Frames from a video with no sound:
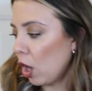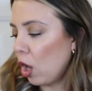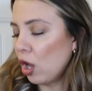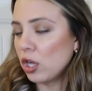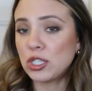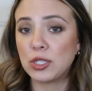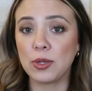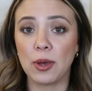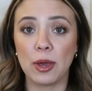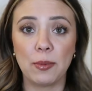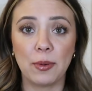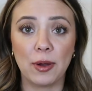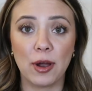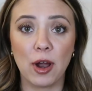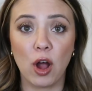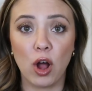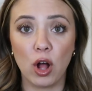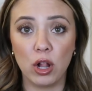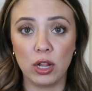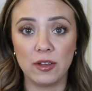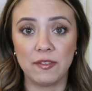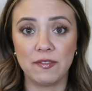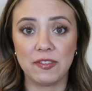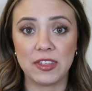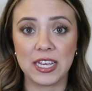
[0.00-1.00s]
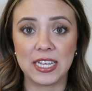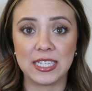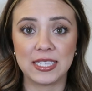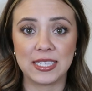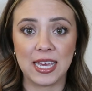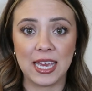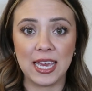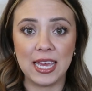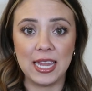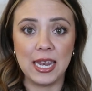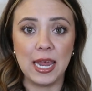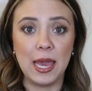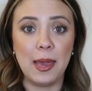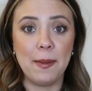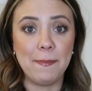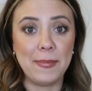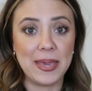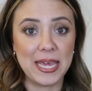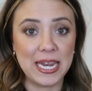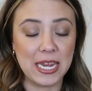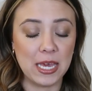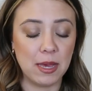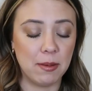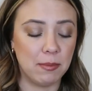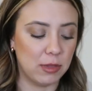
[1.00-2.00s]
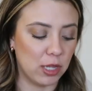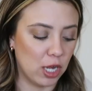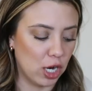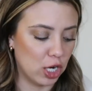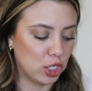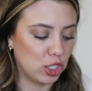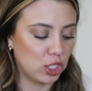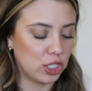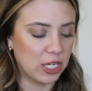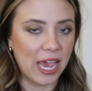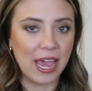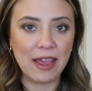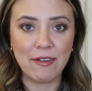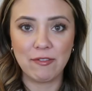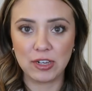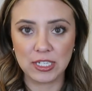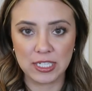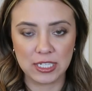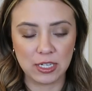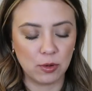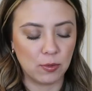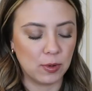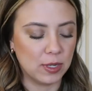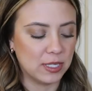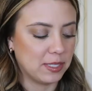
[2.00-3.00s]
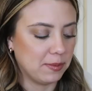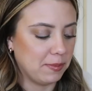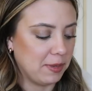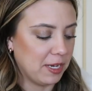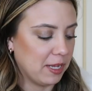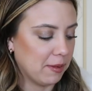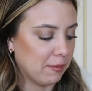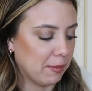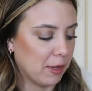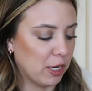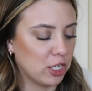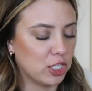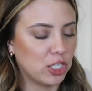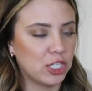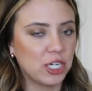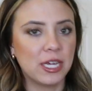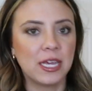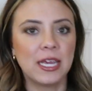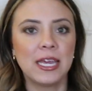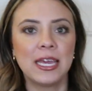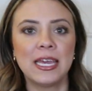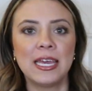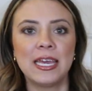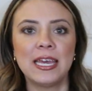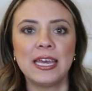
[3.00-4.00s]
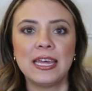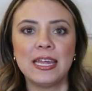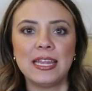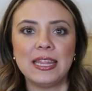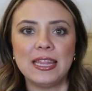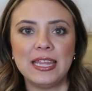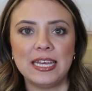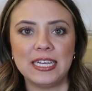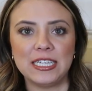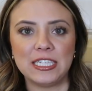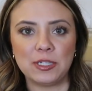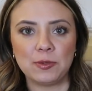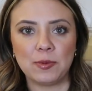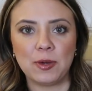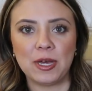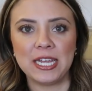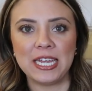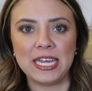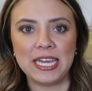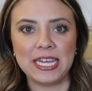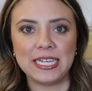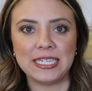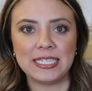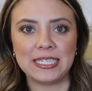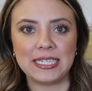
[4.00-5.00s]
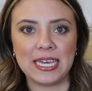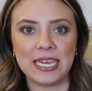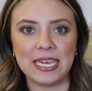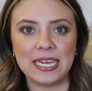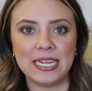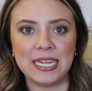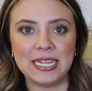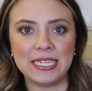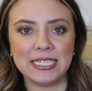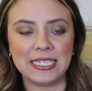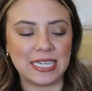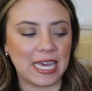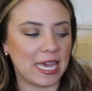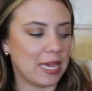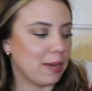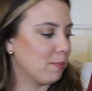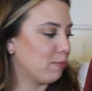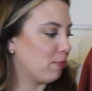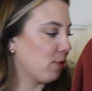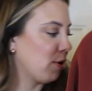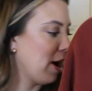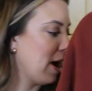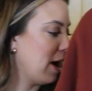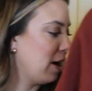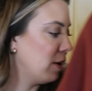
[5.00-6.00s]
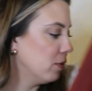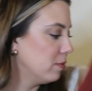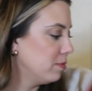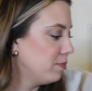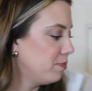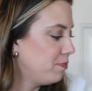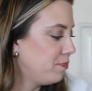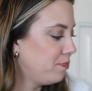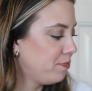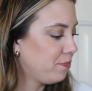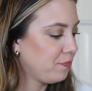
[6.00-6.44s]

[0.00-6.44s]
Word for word: Also, I wear all of these in a medium large. Every single one's a medium large. This one is in Date Brown.